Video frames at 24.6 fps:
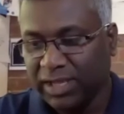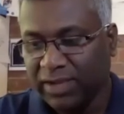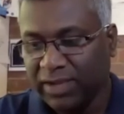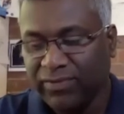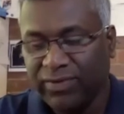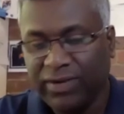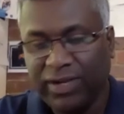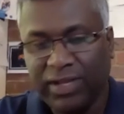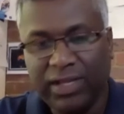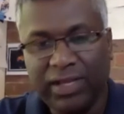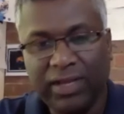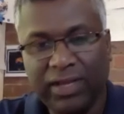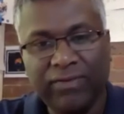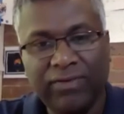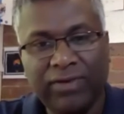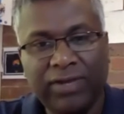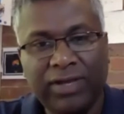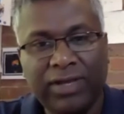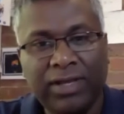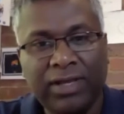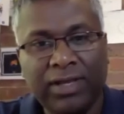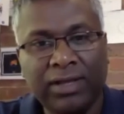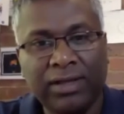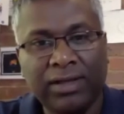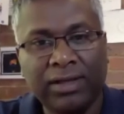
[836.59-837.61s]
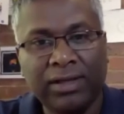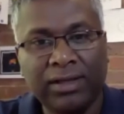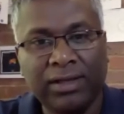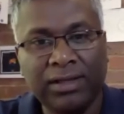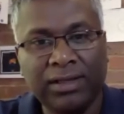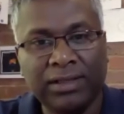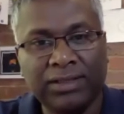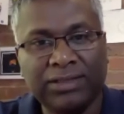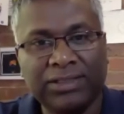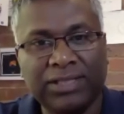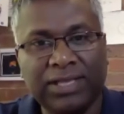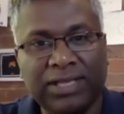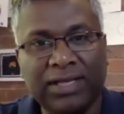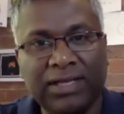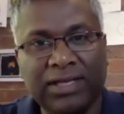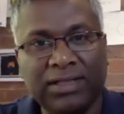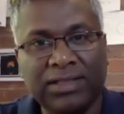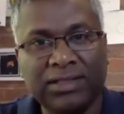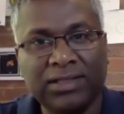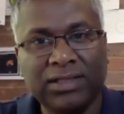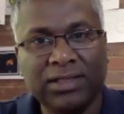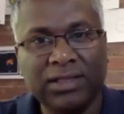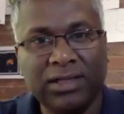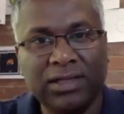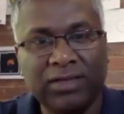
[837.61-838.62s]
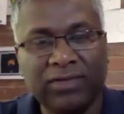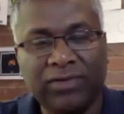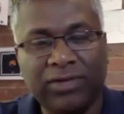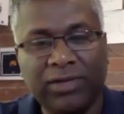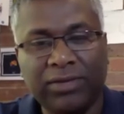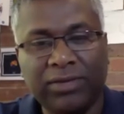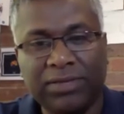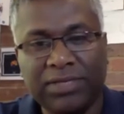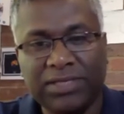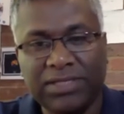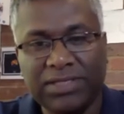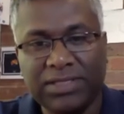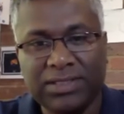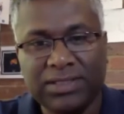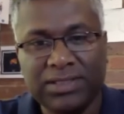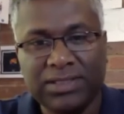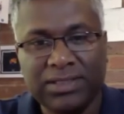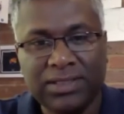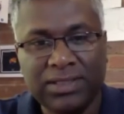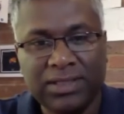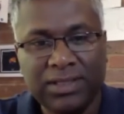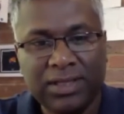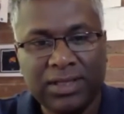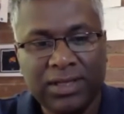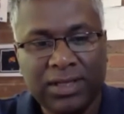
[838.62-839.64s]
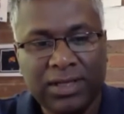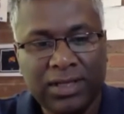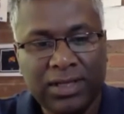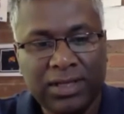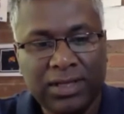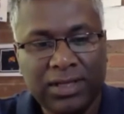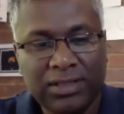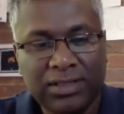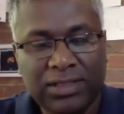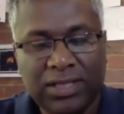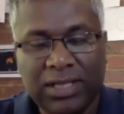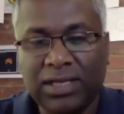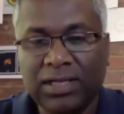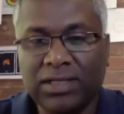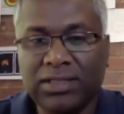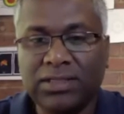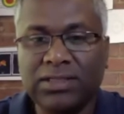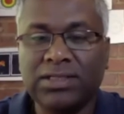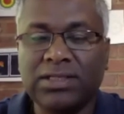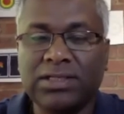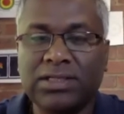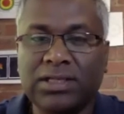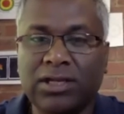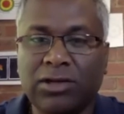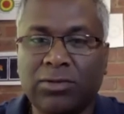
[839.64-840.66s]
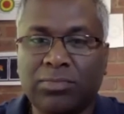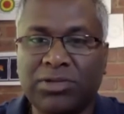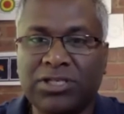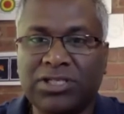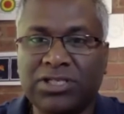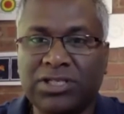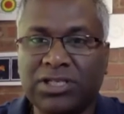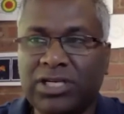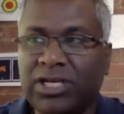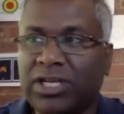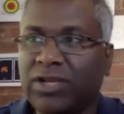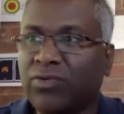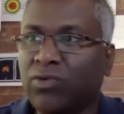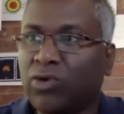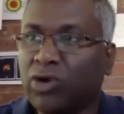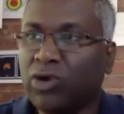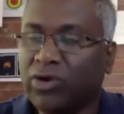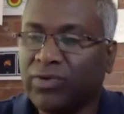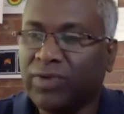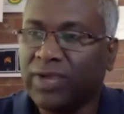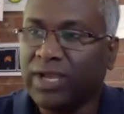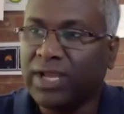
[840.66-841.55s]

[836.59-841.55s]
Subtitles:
Every challenge, or every business challenge, is an opportunity what we